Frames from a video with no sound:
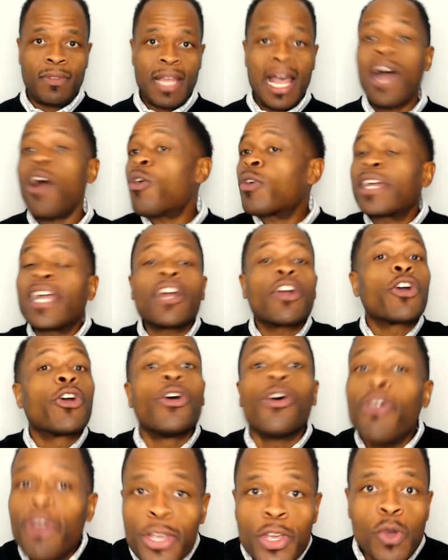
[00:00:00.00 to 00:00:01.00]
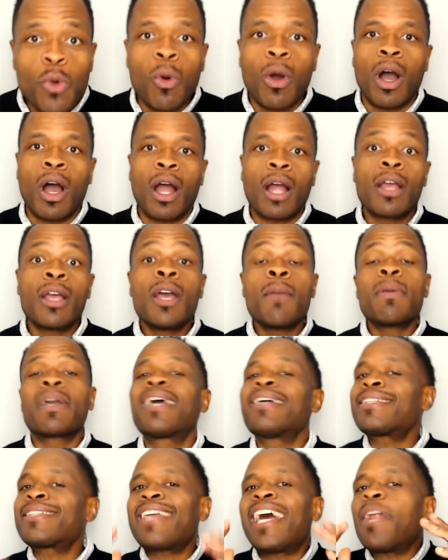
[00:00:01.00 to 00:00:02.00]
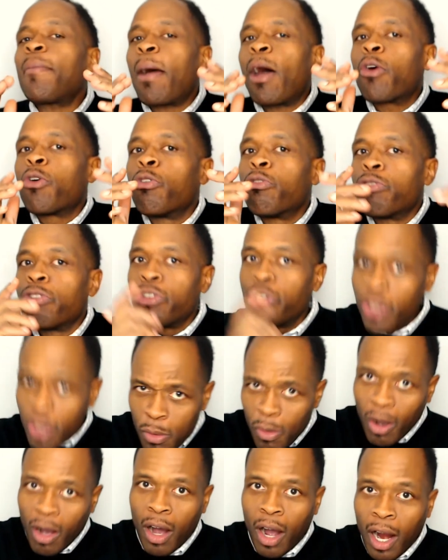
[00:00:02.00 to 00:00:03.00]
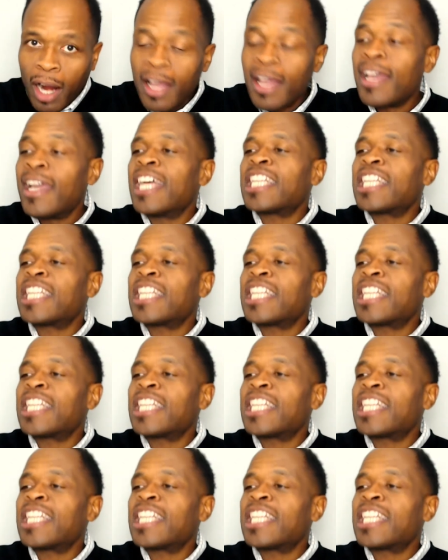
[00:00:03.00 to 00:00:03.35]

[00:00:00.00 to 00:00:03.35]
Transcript: I don't care who you are, because it's not about who you are,